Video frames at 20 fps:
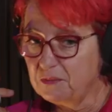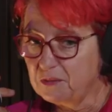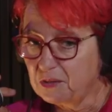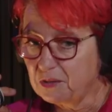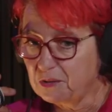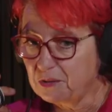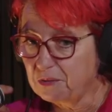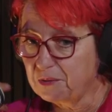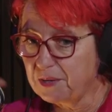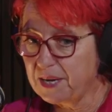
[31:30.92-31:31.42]

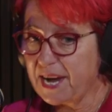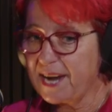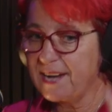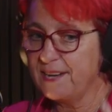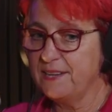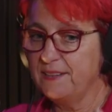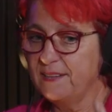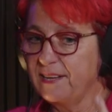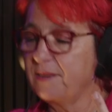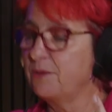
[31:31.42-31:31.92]

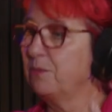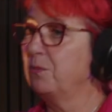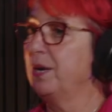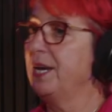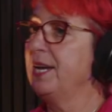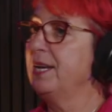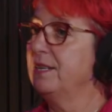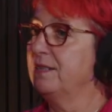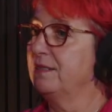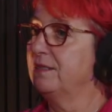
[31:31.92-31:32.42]
creating that
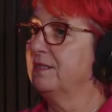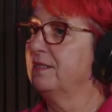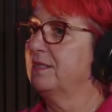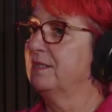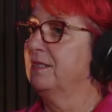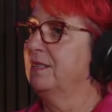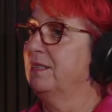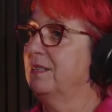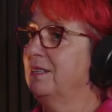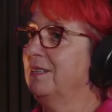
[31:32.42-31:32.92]
awareness
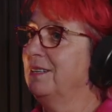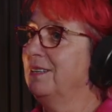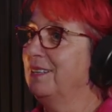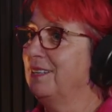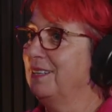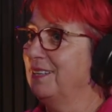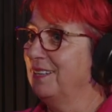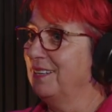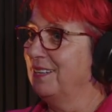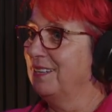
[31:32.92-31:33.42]

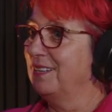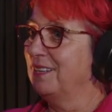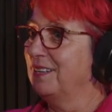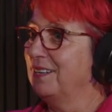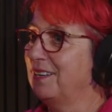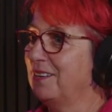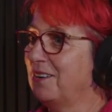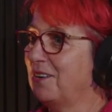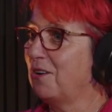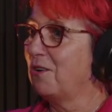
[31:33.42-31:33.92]

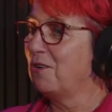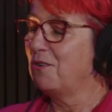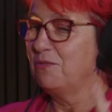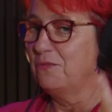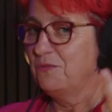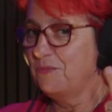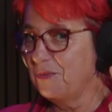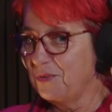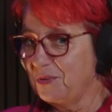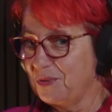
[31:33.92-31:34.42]

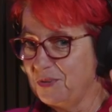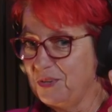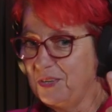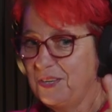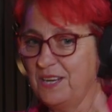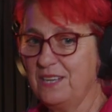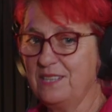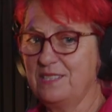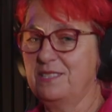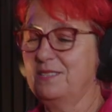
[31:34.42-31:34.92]
of,
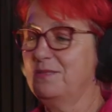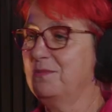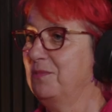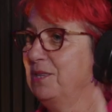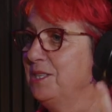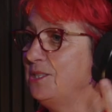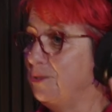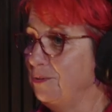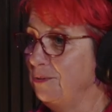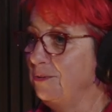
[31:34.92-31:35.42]
yes,
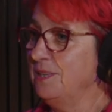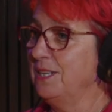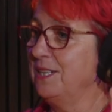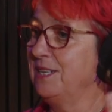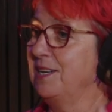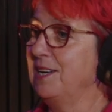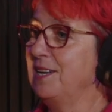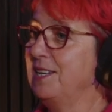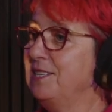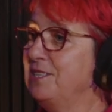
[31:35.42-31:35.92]
we do
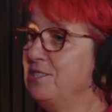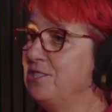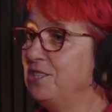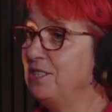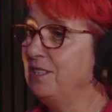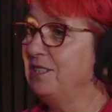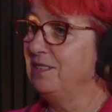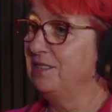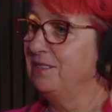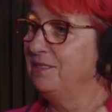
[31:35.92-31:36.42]
need
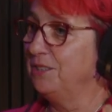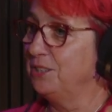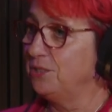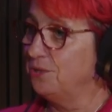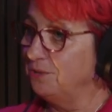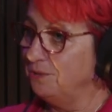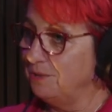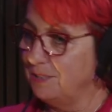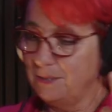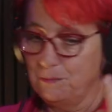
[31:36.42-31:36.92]
energy, we
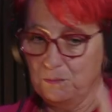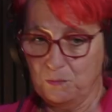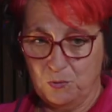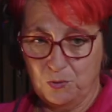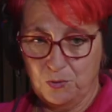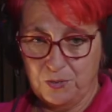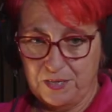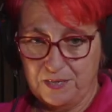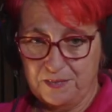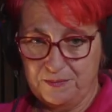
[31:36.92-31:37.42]
do need
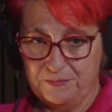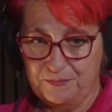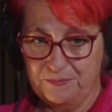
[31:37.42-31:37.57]
water,